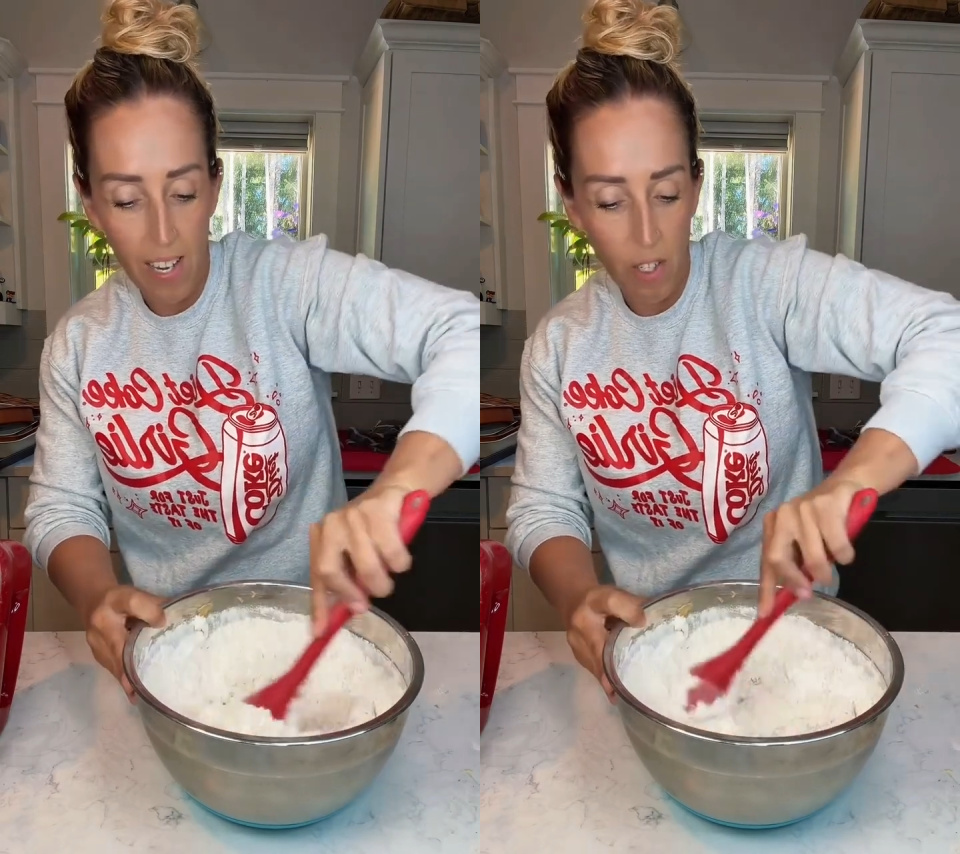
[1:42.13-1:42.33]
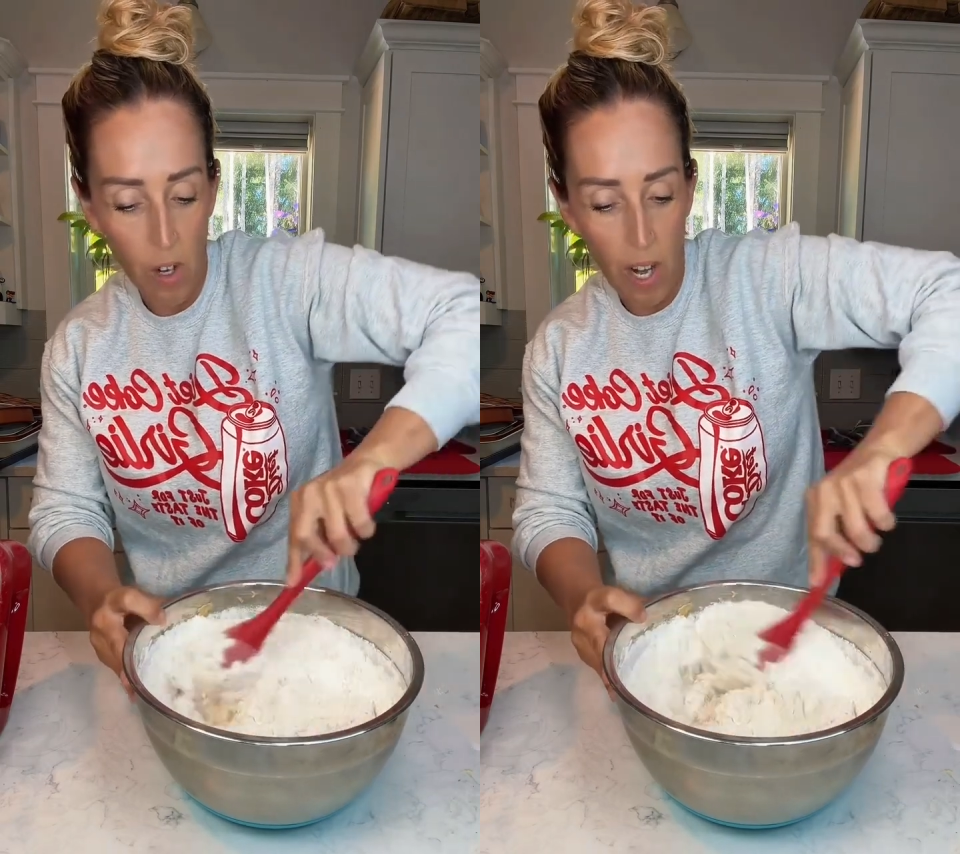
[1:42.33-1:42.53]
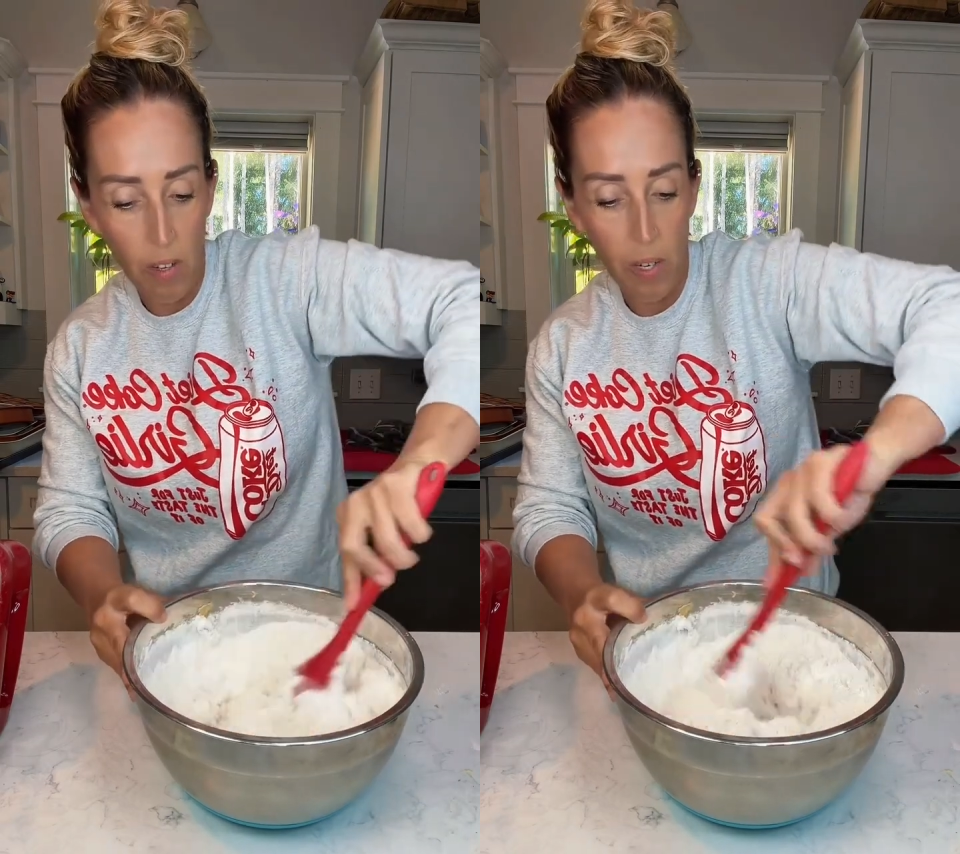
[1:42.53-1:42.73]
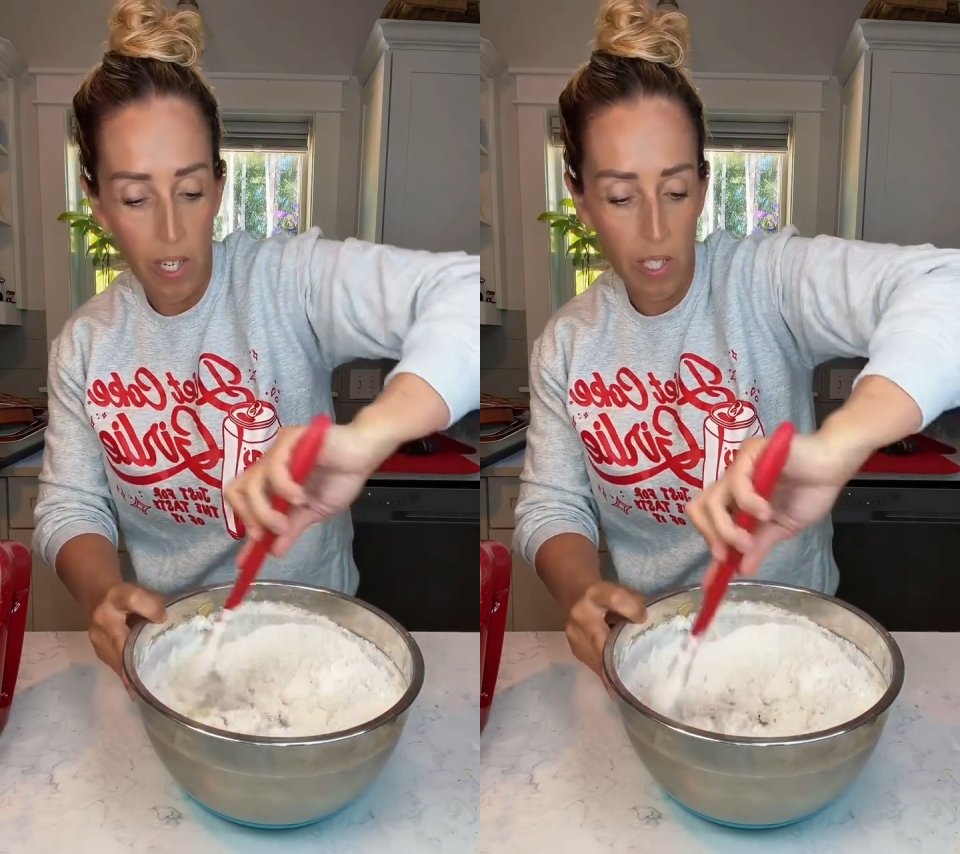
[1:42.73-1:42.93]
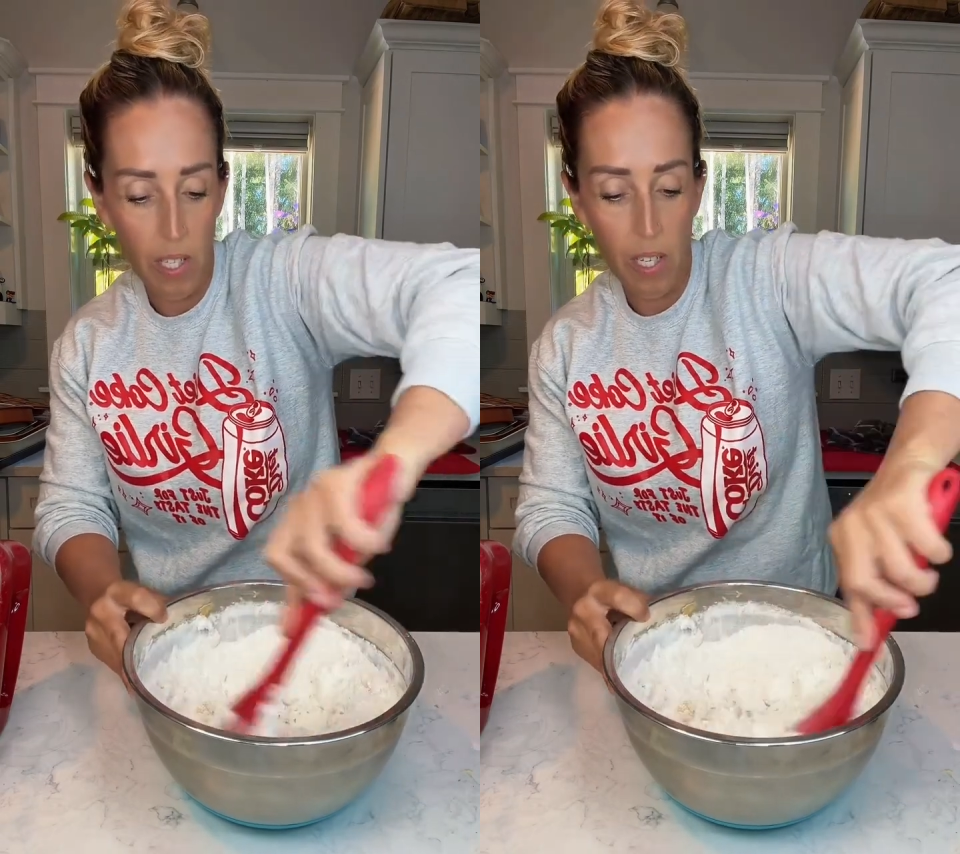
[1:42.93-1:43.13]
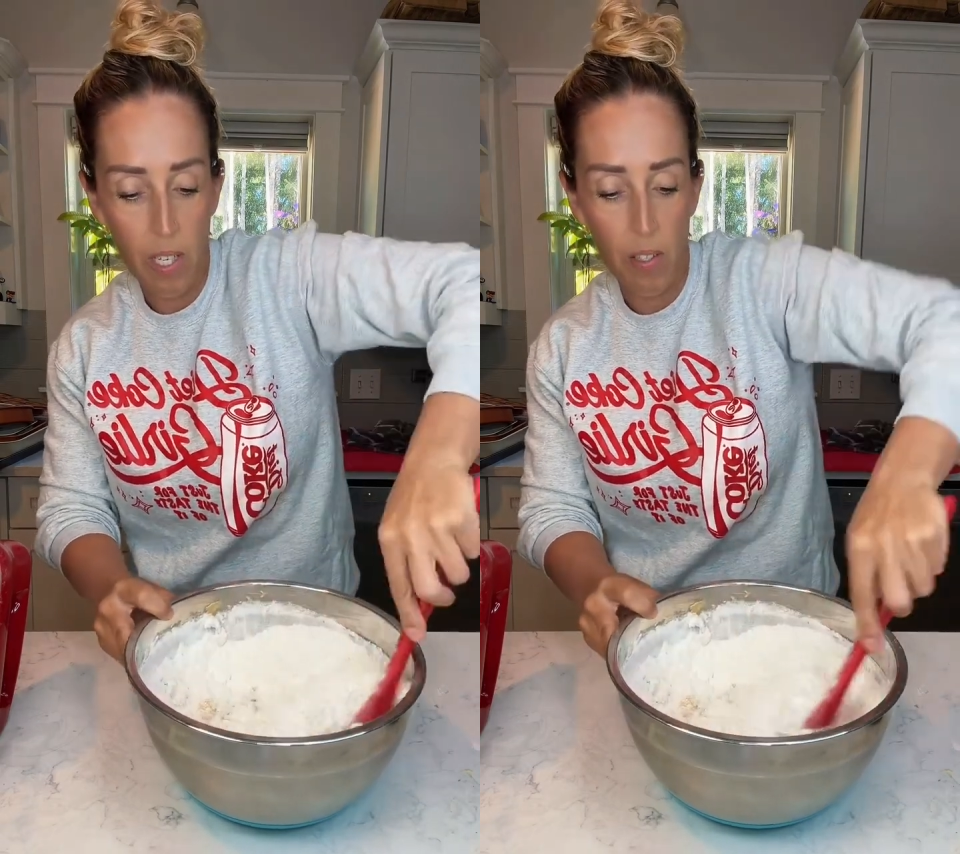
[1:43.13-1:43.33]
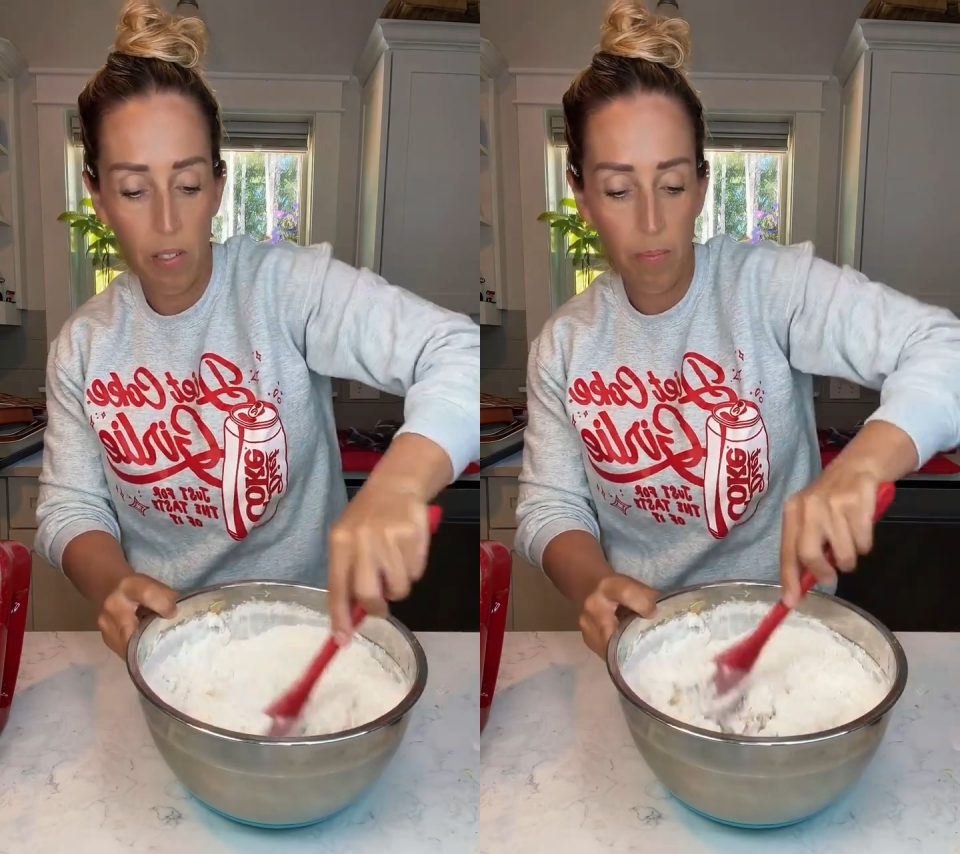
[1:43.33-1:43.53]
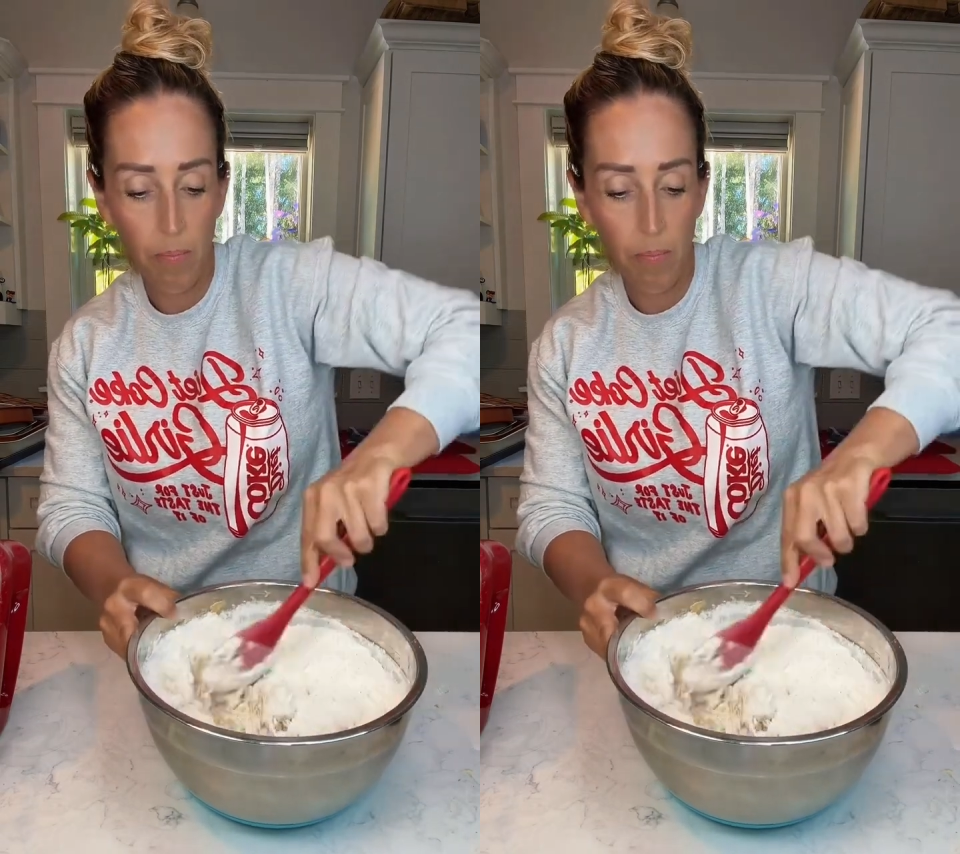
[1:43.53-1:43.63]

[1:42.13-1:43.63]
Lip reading: and dry ingredients together.